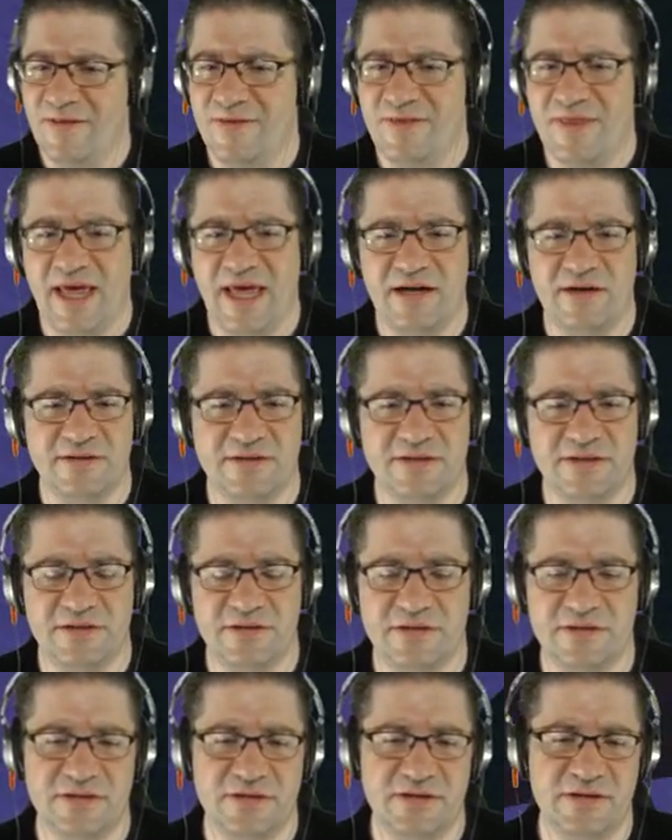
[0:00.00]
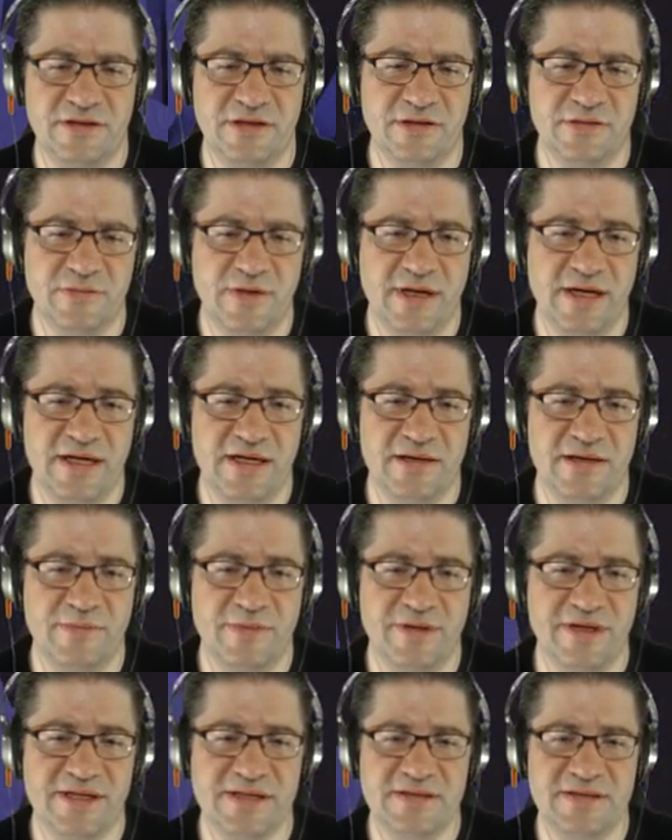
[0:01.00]
That, or you're, you know, riding in the
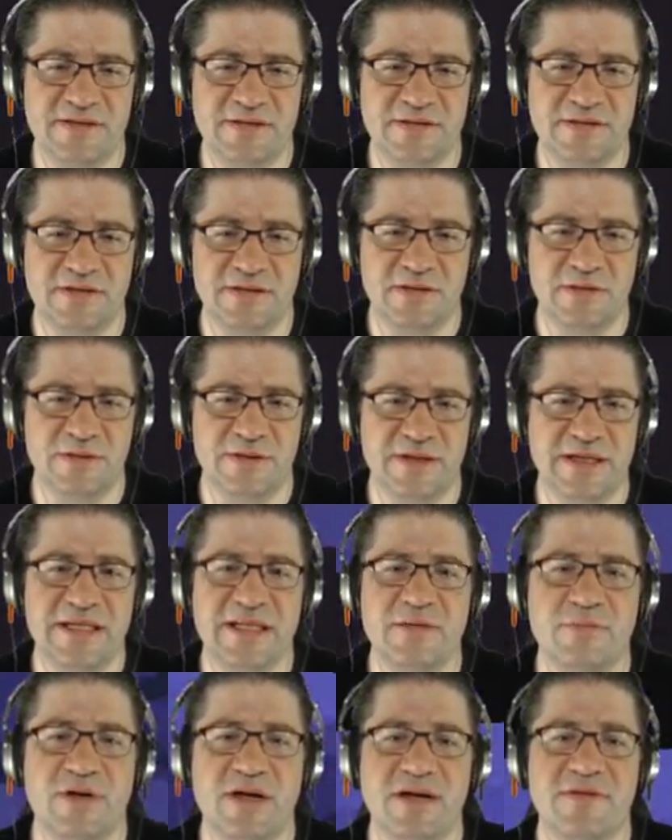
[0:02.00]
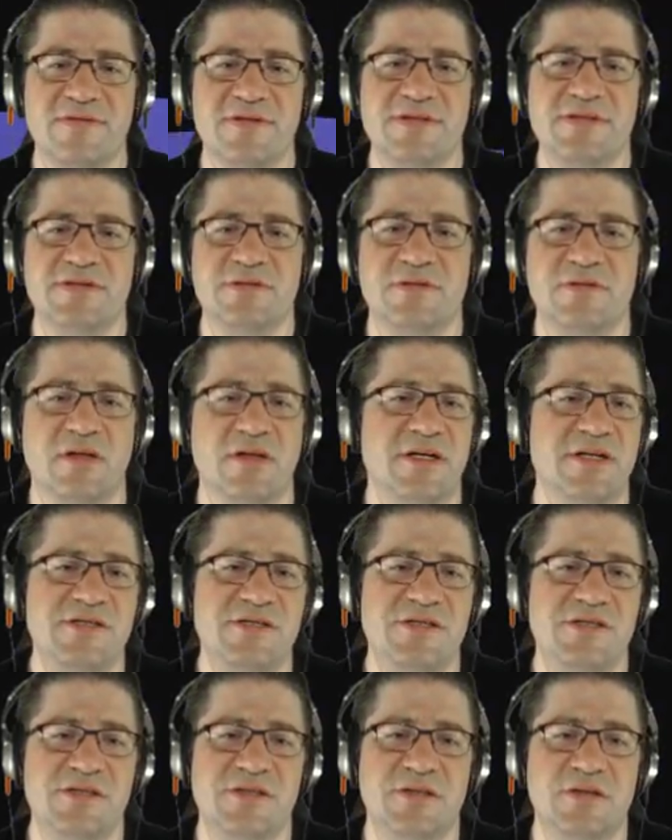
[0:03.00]
bus, or eating breakfast or
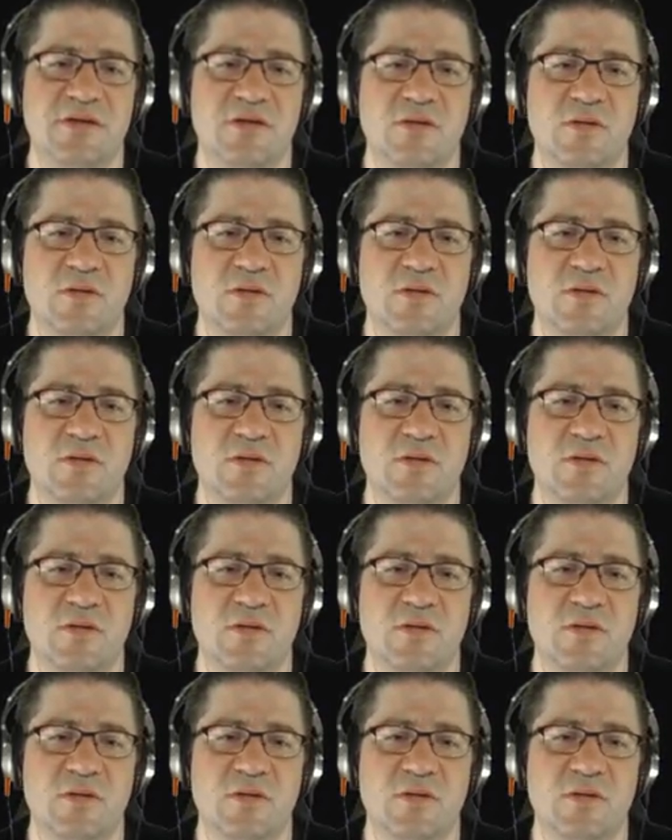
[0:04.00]
lunch.